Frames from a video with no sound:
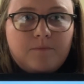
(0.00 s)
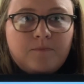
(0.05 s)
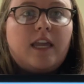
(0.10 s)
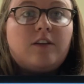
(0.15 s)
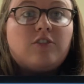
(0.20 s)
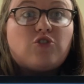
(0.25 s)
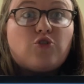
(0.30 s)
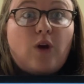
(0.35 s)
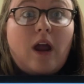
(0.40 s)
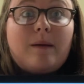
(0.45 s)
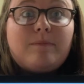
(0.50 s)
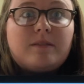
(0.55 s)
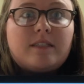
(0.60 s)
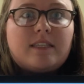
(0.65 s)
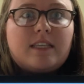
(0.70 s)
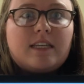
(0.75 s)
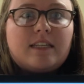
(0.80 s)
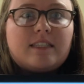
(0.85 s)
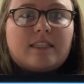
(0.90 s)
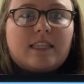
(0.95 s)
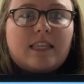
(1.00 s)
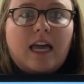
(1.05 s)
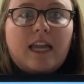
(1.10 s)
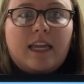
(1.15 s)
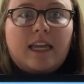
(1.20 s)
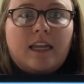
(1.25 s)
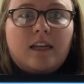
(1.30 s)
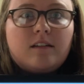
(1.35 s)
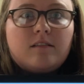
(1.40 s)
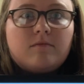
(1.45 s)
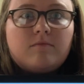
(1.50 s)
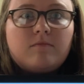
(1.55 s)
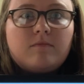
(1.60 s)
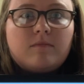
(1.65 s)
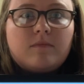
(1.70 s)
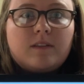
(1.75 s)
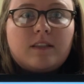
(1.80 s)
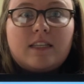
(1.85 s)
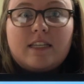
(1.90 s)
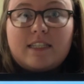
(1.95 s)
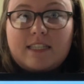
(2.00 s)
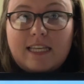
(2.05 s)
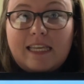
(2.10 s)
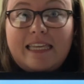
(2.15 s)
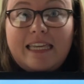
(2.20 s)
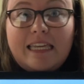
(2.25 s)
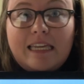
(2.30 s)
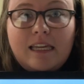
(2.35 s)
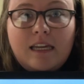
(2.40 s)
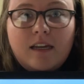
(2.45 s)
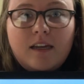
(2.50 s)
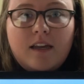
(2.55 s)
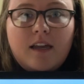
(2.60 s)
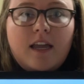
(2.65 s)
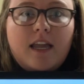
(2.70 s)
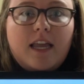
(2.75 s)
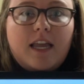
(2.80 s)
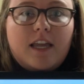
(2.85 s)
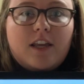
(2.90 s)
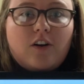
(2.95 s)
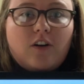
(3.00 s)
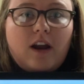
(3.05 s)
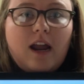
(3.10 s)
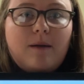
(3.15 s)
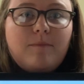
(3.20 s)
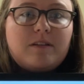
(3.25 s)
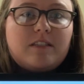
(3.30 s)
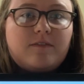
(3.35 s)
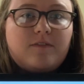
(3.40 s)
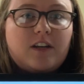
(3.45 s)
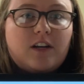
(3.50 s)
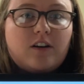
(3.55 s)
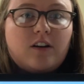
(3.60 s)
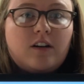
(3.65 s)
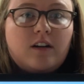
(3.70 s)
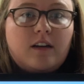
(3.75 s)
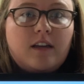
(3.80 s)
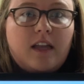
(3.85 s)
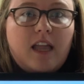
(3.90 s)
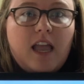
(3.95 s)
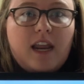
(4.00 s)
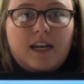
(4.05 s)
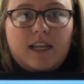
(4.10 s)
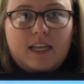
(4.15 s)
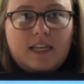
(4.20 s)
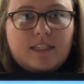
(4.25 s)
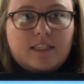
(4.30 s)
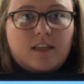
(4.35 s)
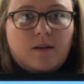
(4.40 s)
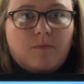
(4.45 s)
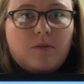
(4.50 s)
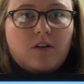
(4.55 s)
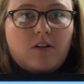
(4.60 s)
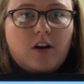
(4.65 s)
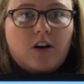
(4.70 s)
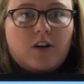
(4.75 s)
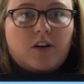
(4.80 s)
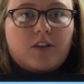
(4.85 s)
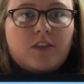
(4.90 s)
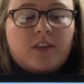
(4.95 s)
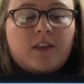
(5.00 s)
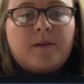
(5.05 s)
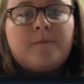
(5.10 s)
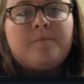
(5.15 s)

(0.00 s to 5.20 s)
It traps this light, this heat, in our atmosphere, and it heats up our earth.